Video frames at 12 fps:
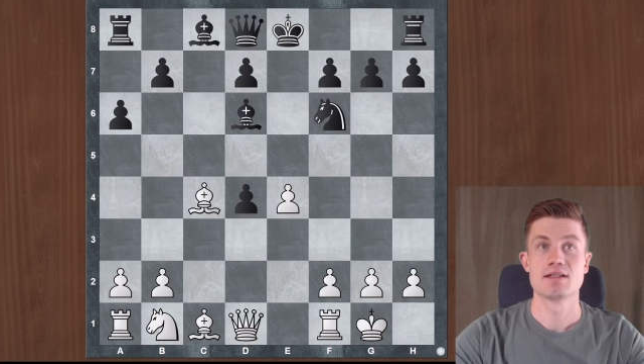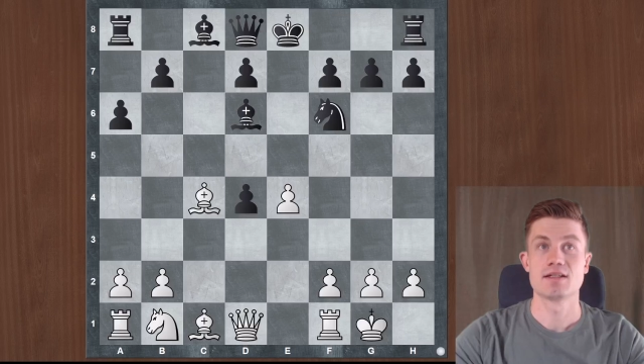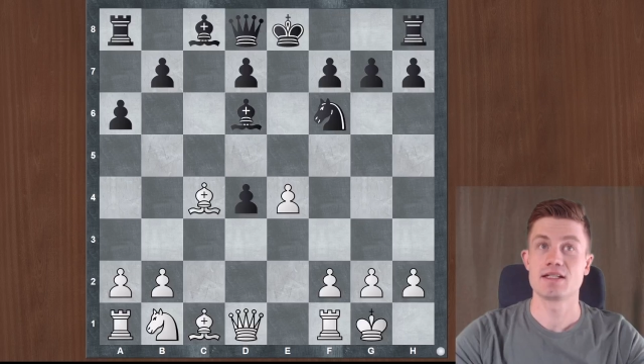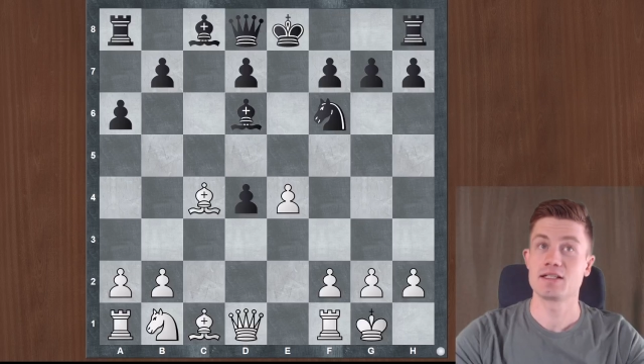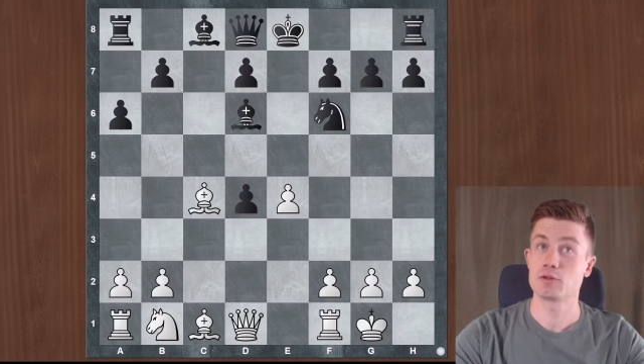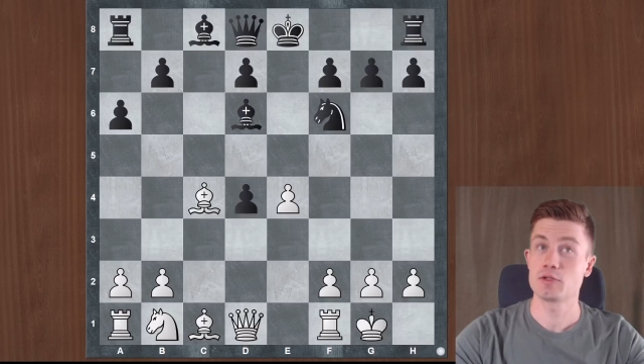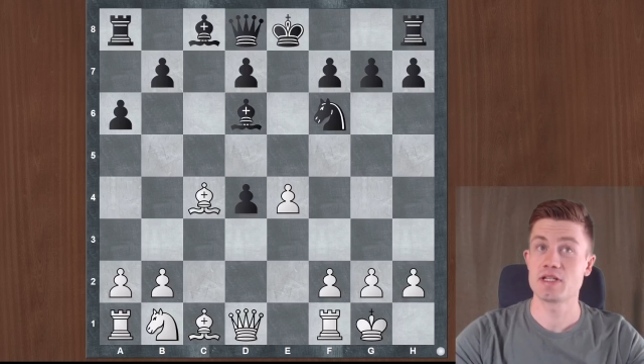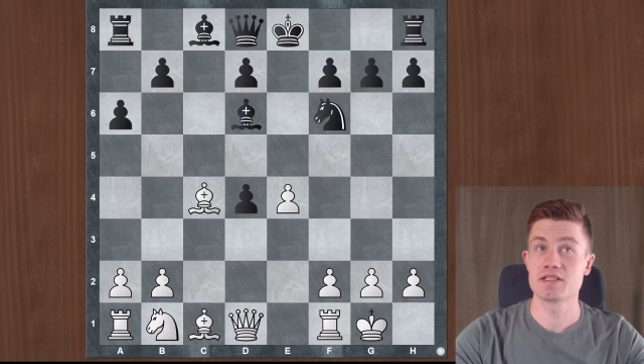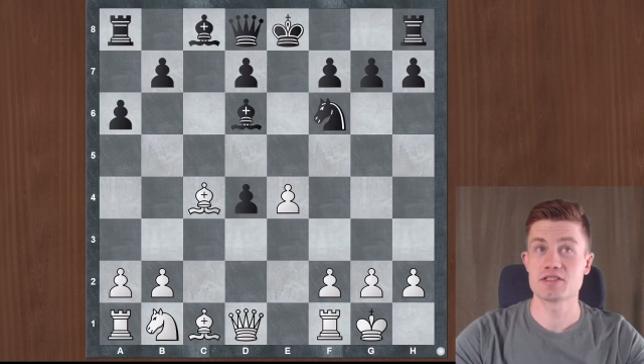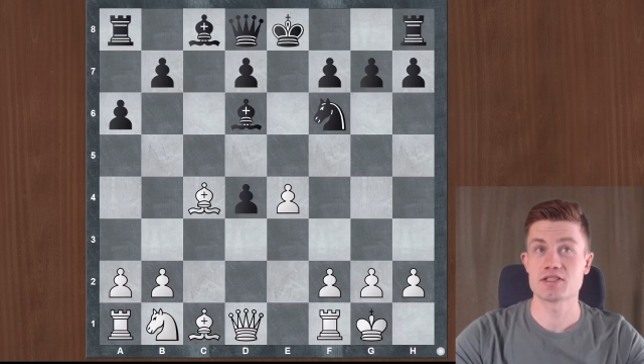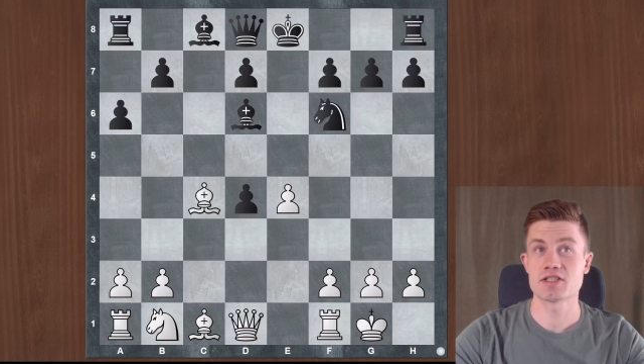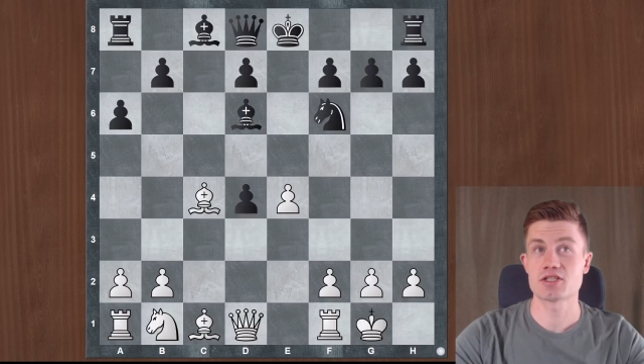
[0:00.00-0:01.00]
Hello
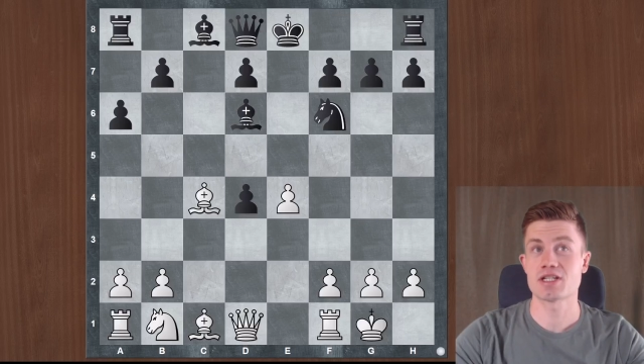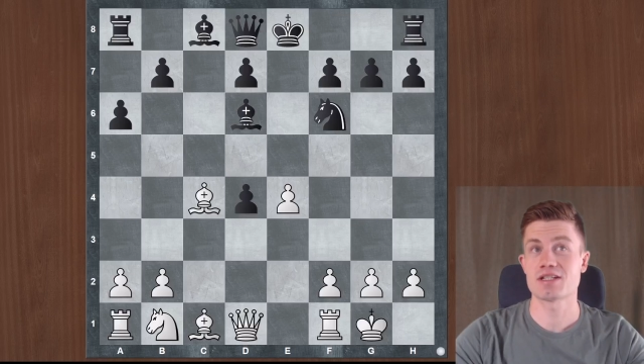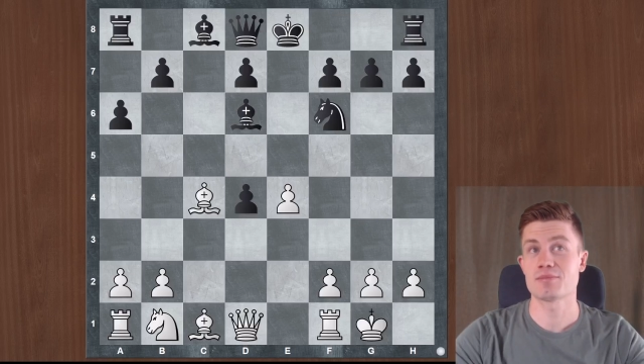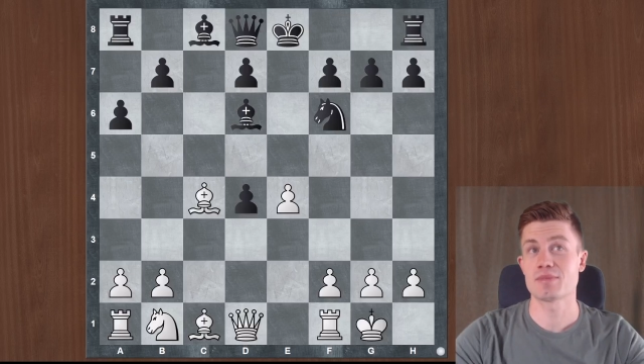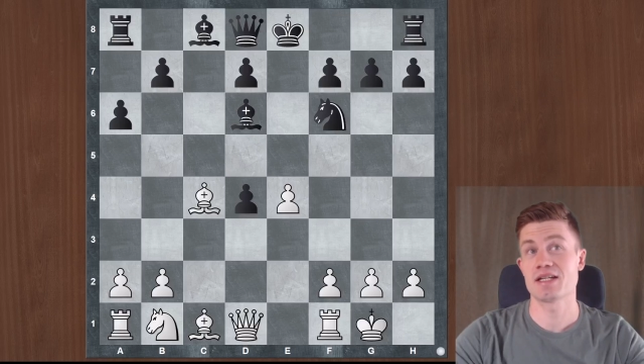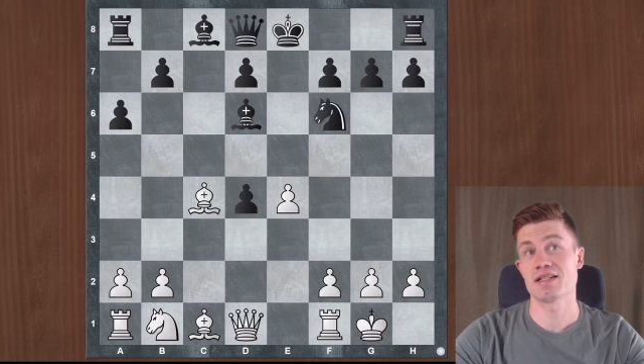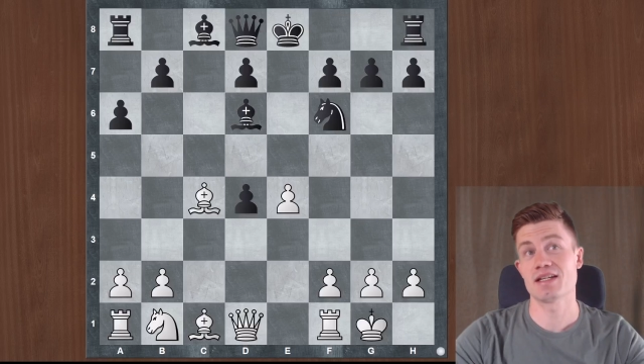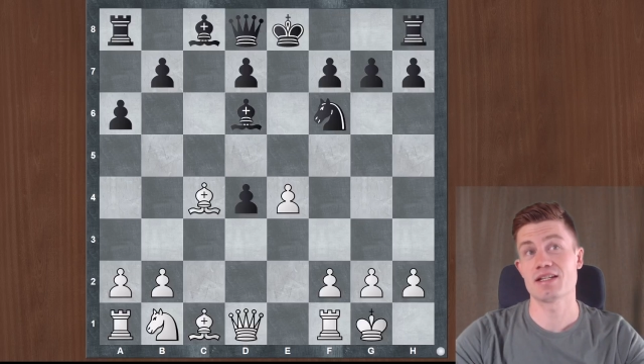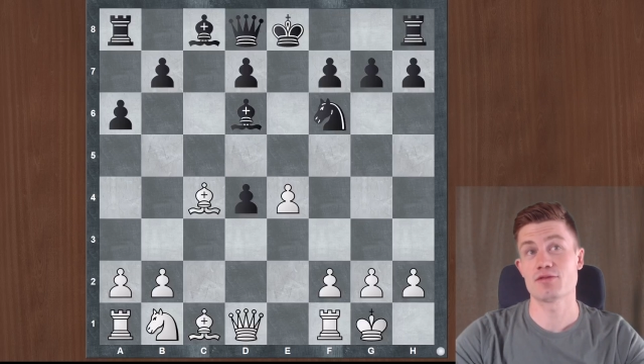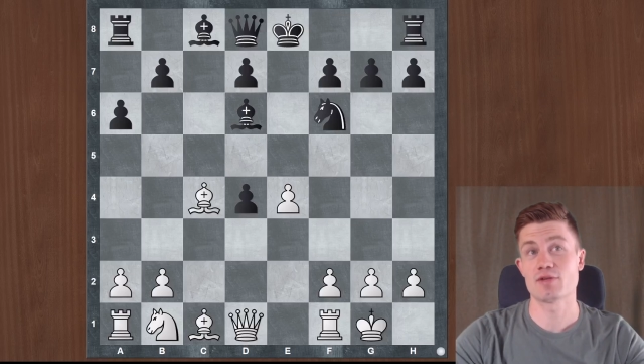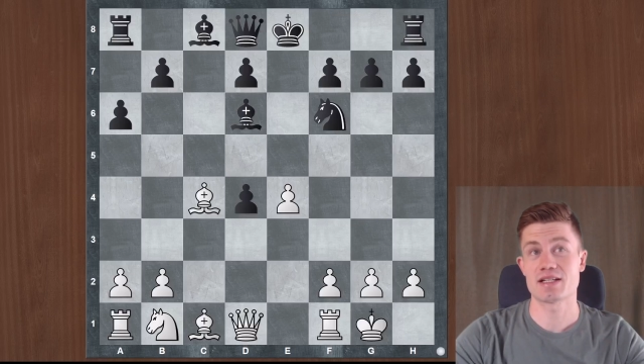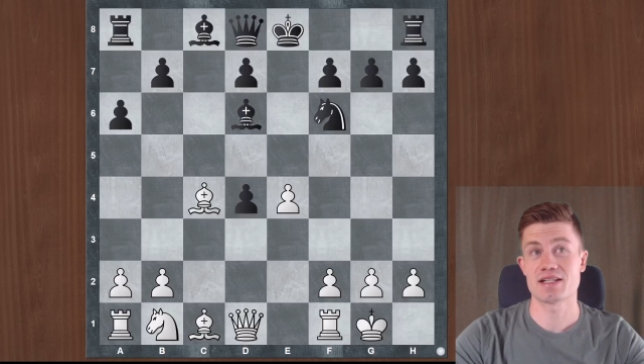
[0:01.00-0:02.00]
ladies and gentlemen,
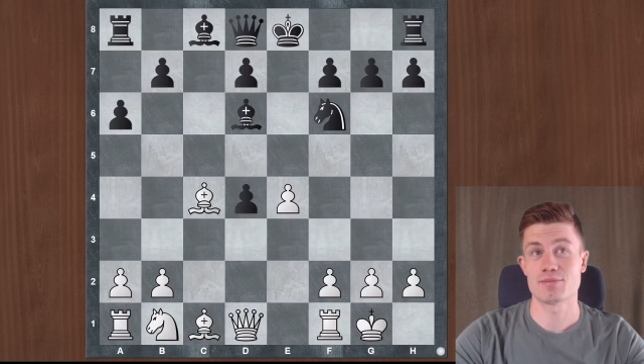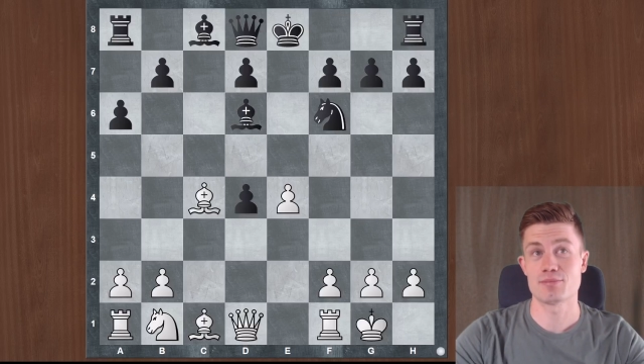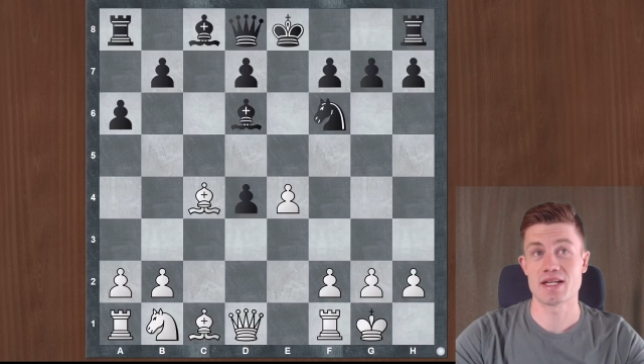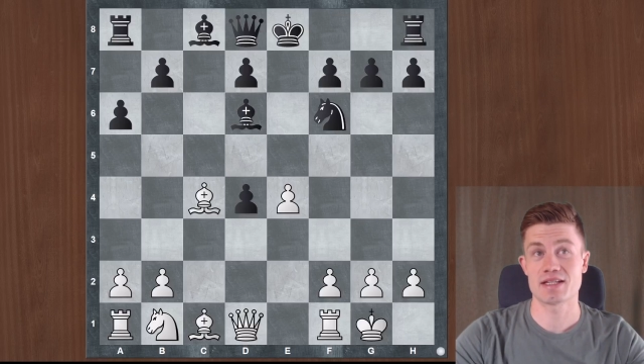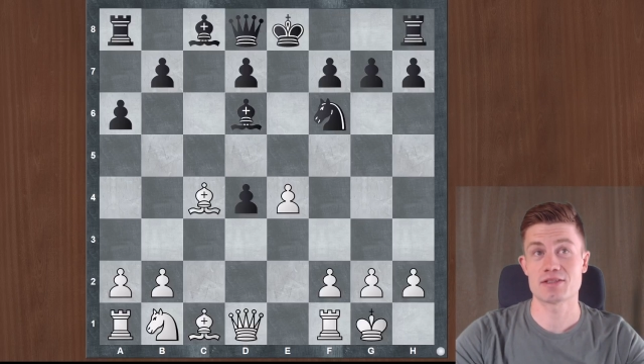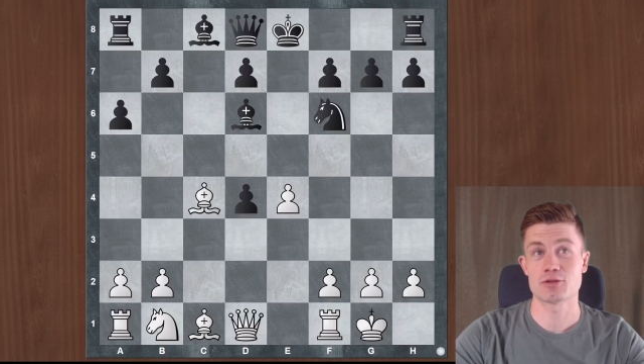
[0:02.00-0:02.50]
and welcome back